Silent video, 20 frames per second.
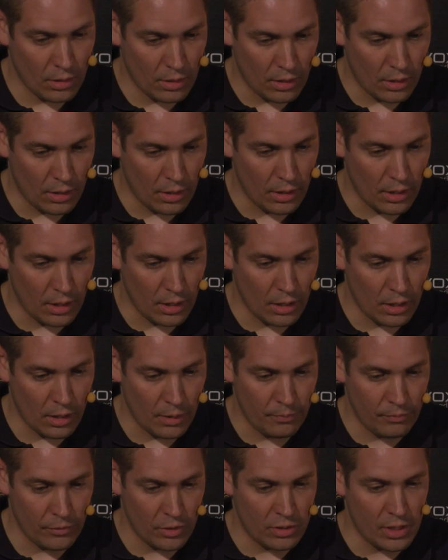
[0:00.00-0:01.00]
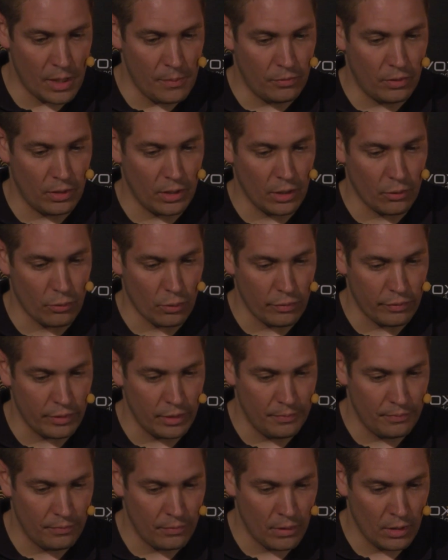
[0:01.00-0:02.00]
The same thing in
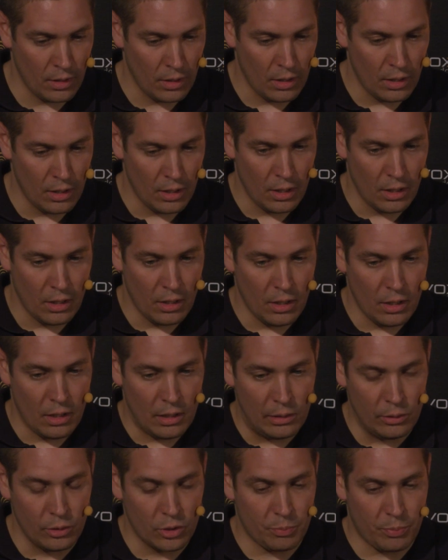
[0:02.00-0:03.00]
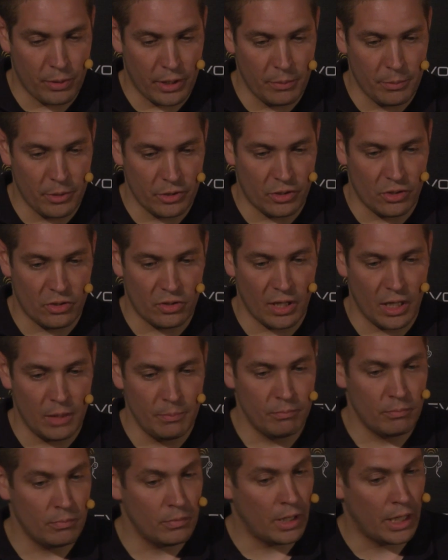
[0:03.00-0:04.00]
Groovy. Looks pretty much the
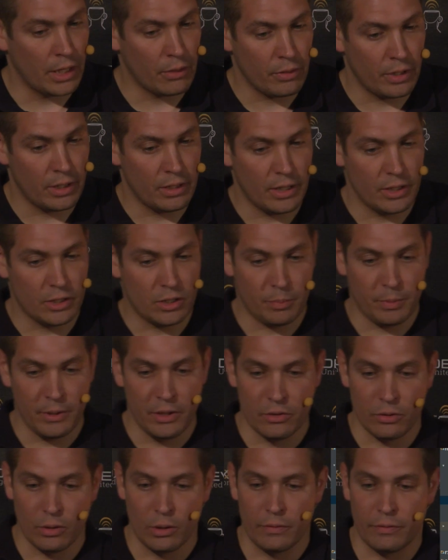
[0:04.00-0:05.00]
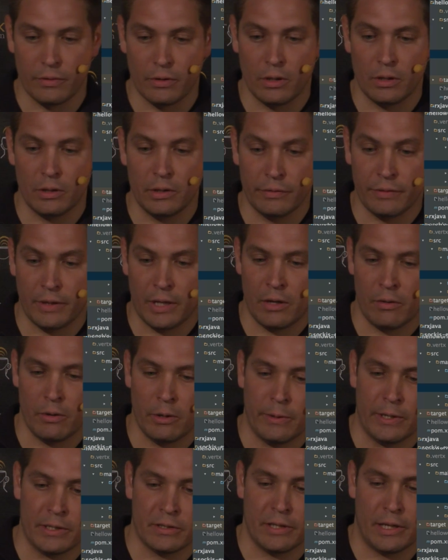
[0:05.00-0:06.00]
same. I create an HTTP server, define a
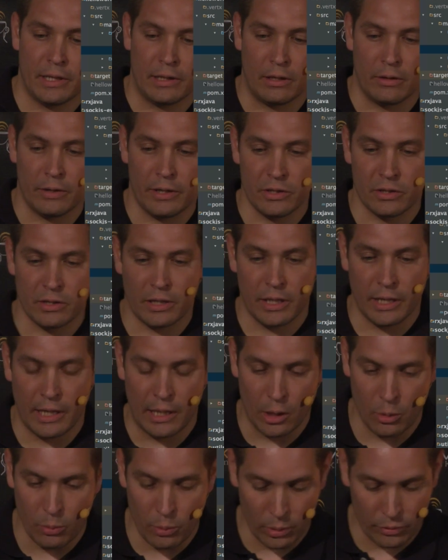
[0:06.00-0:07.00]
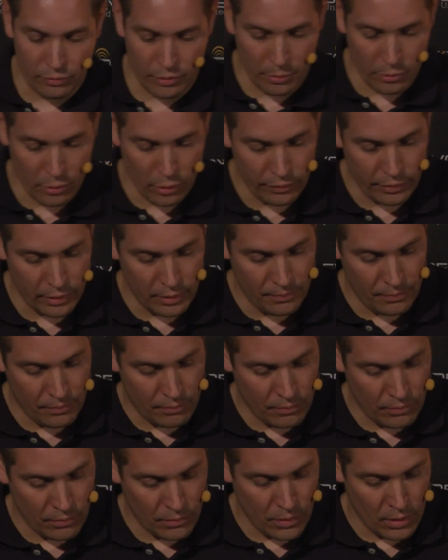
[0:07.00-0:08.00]
request handler, and say hello world from Groovy.
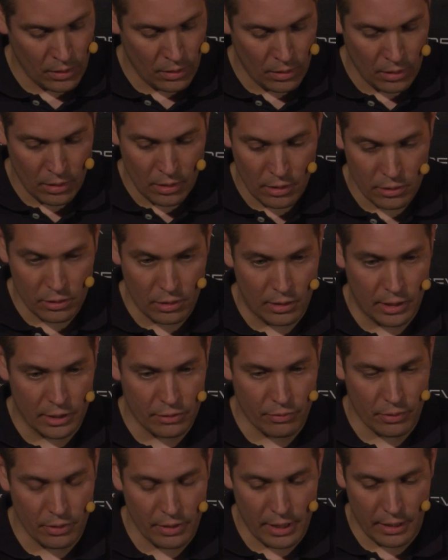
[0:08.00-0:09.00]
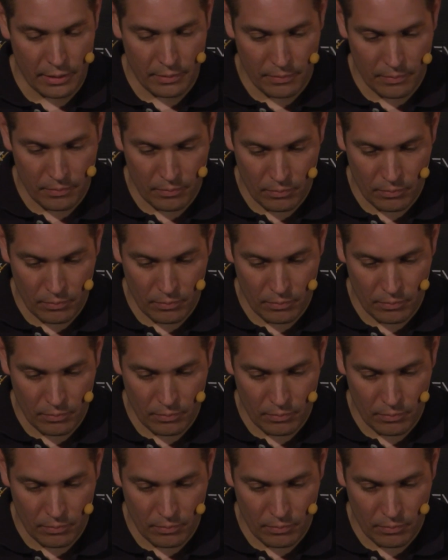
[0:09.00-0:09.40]
So let's run that.